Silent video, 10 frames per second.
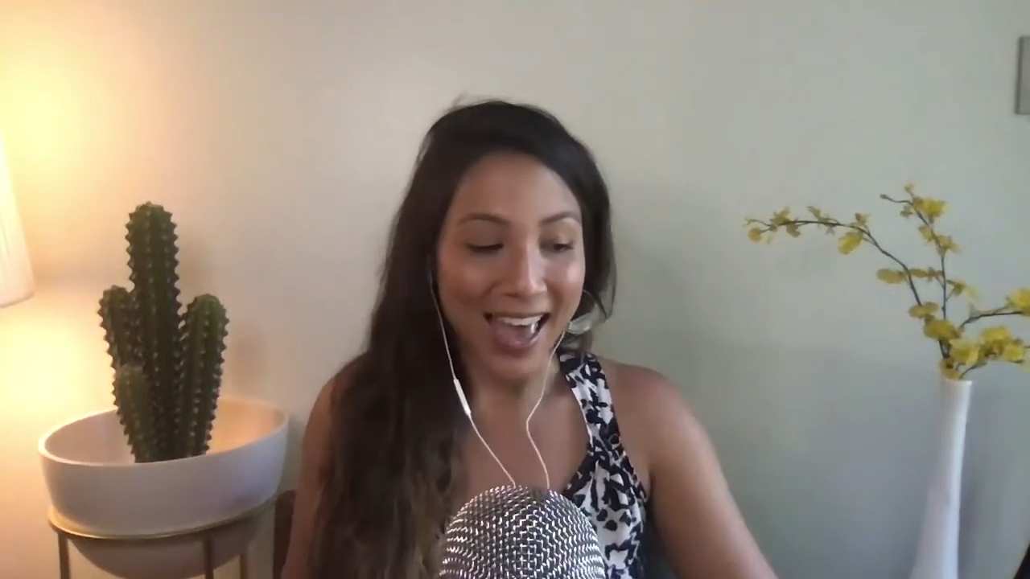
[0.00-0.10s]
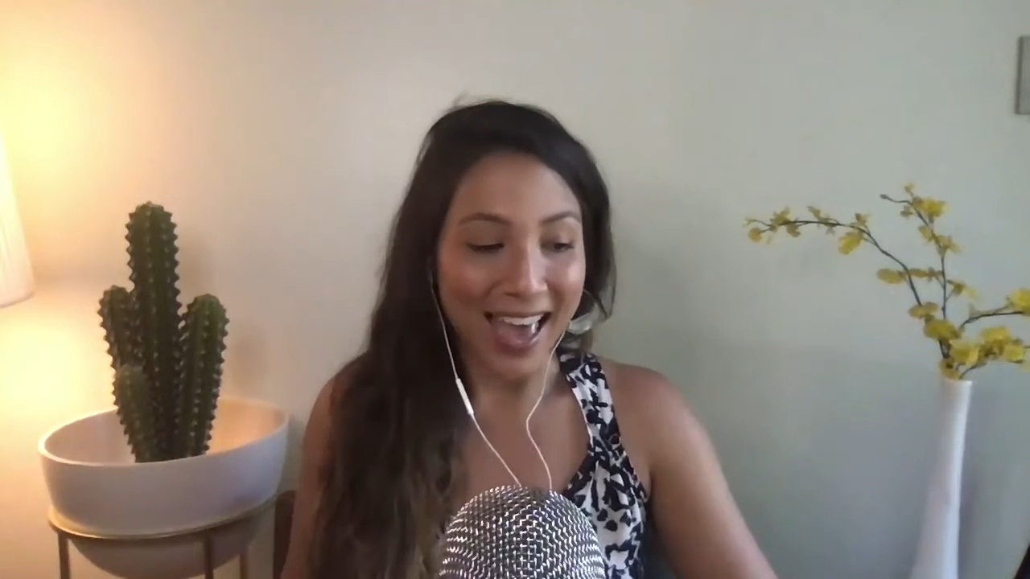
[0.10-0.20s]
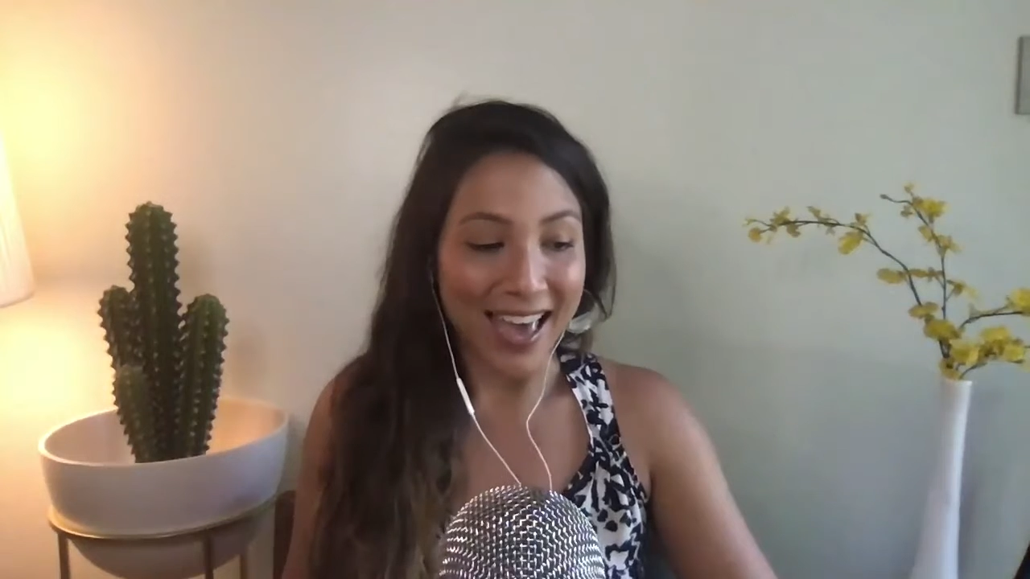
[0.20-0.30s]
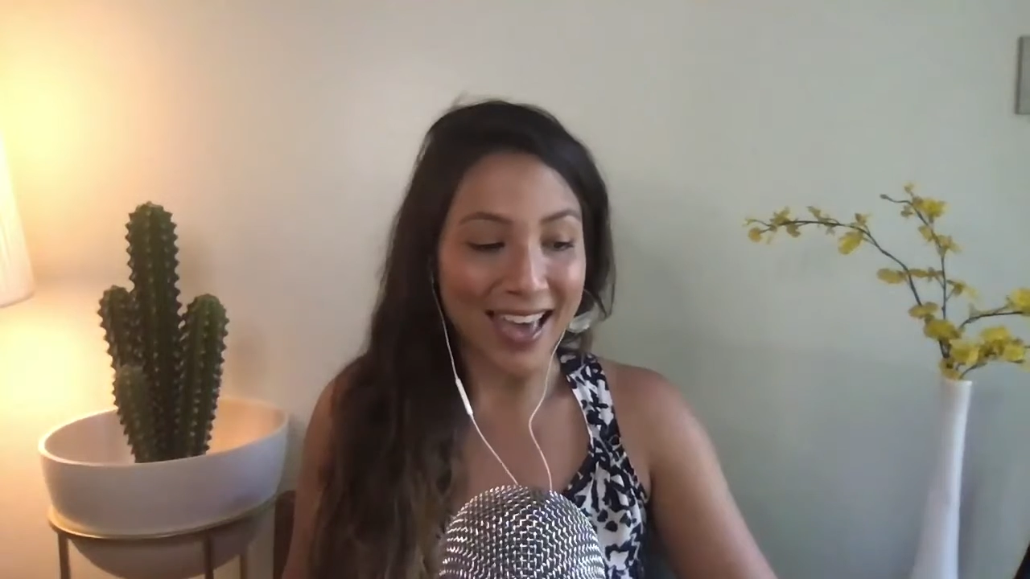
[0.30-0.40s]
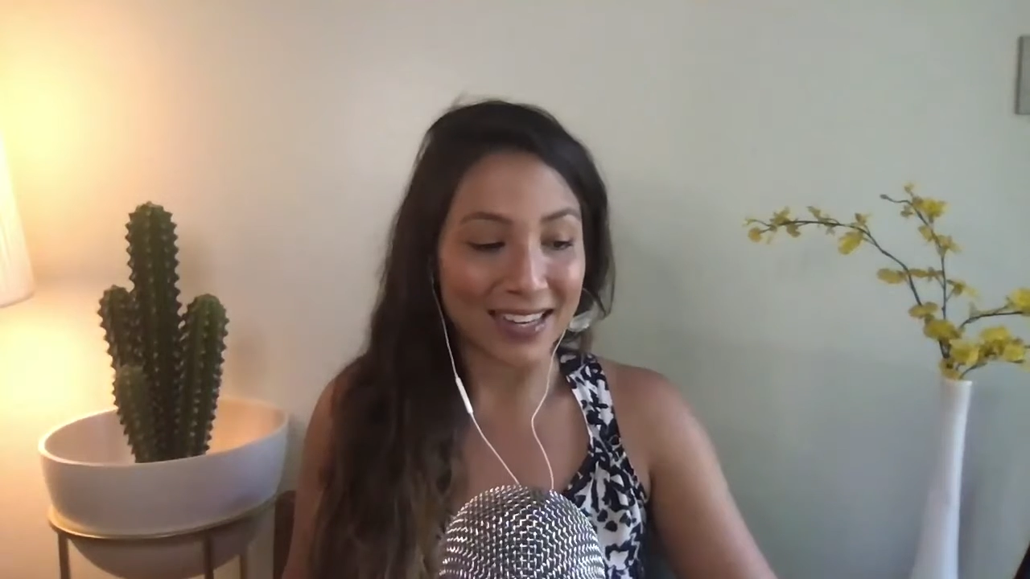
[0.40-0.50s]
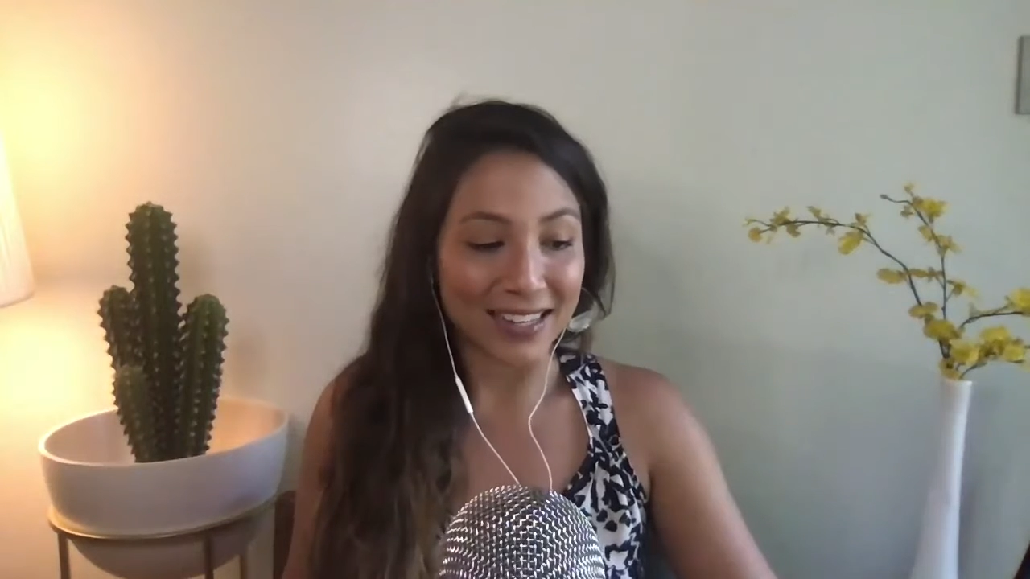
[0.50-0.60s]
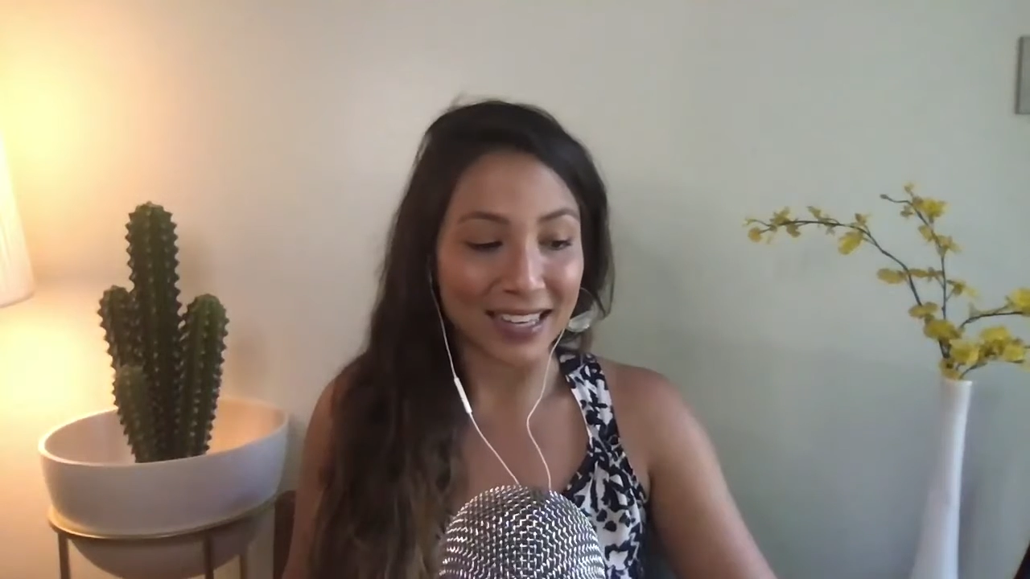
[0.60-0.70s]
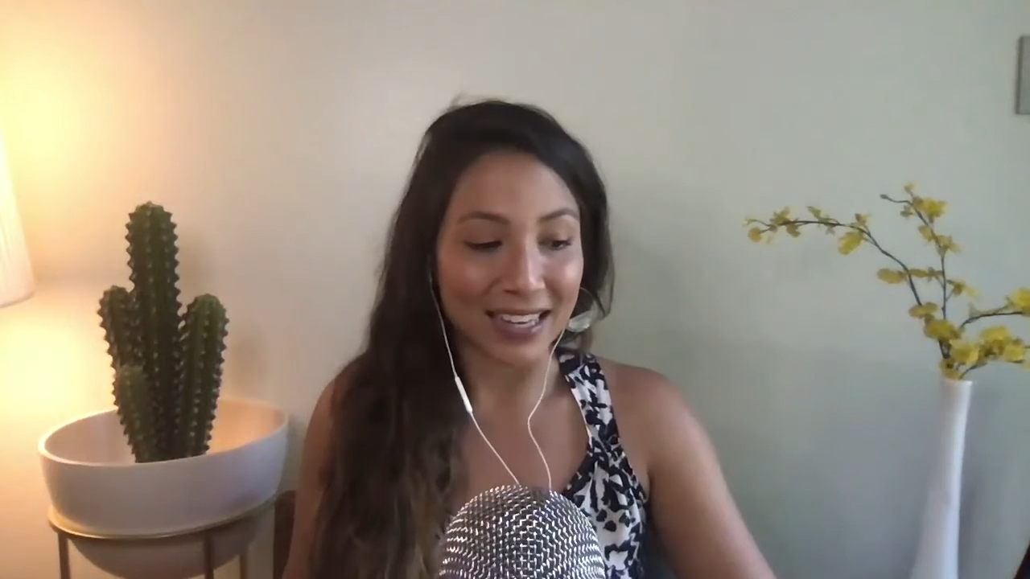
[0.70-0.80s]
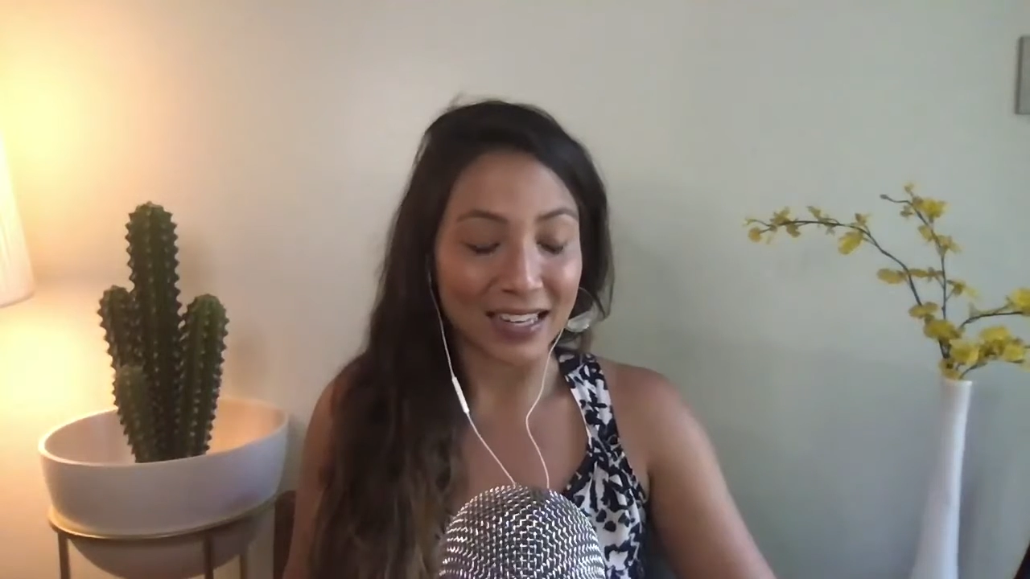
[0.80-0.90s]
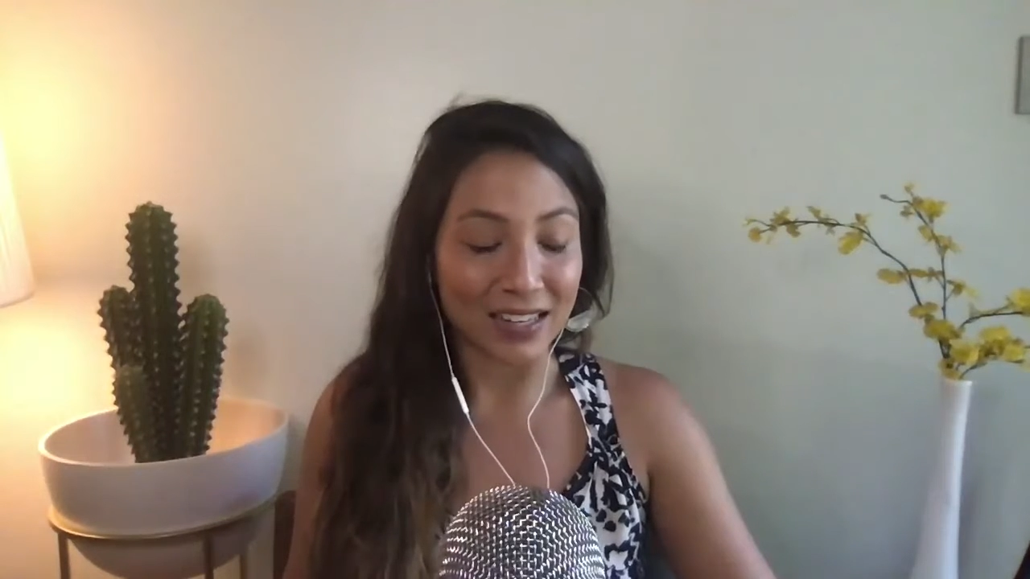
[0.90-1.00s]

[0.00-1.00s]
and it